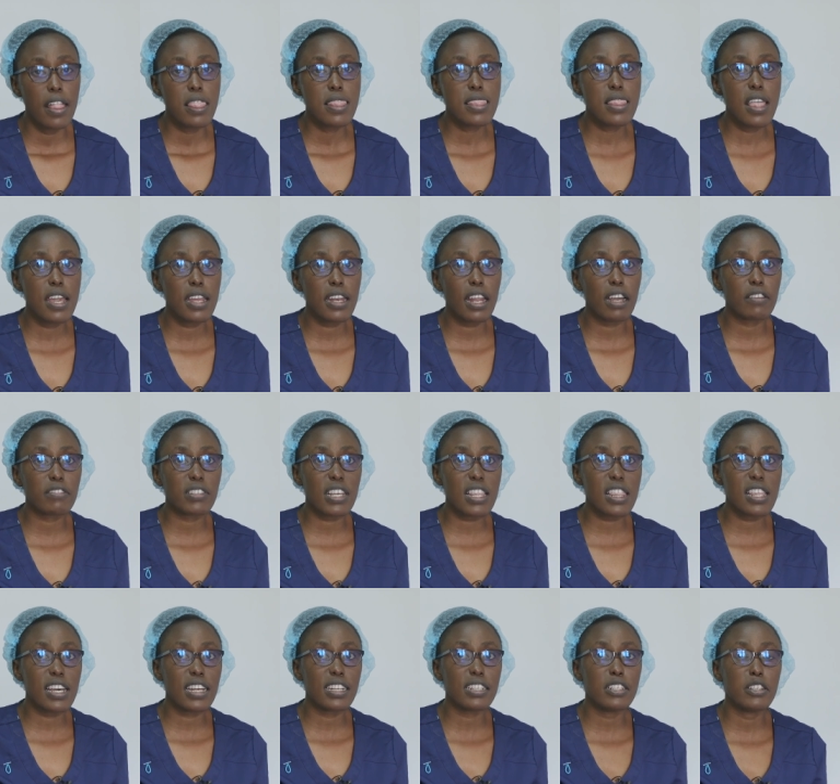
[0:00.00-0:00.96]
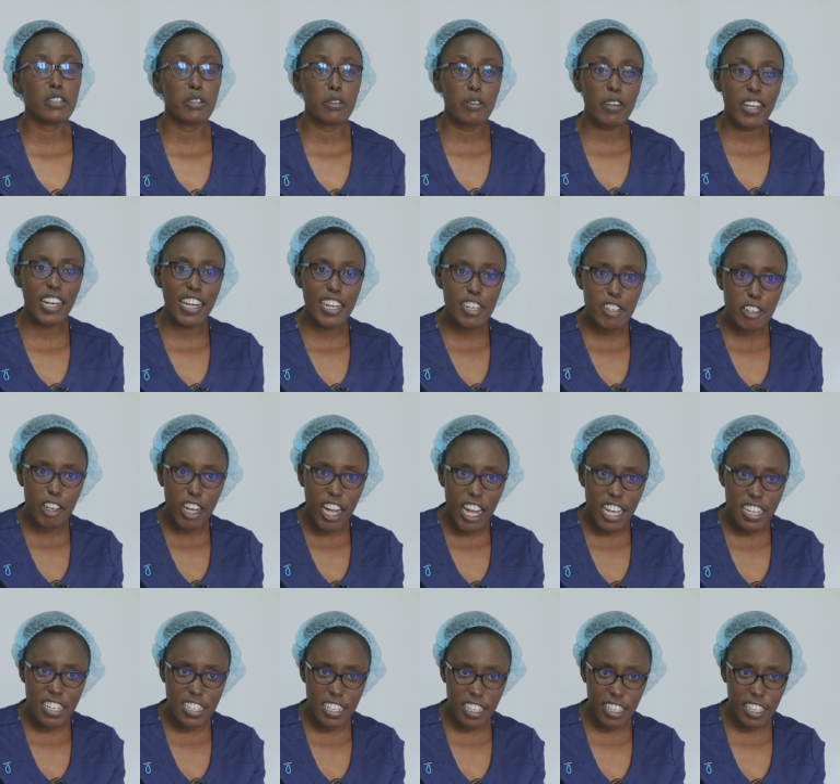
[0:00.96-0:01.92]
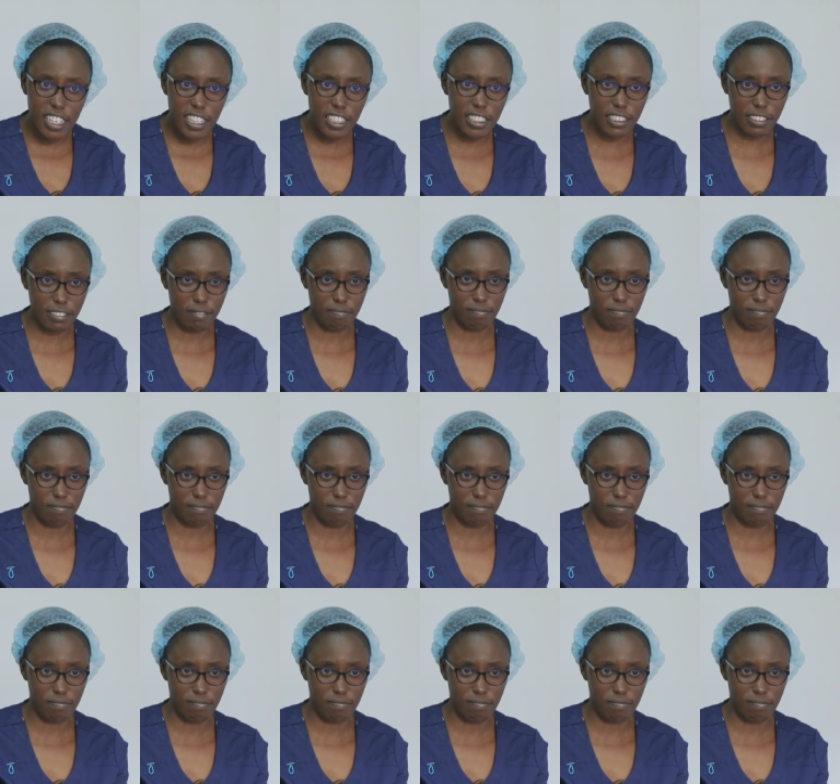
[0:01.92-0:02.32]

Then after that, you clean your hands again.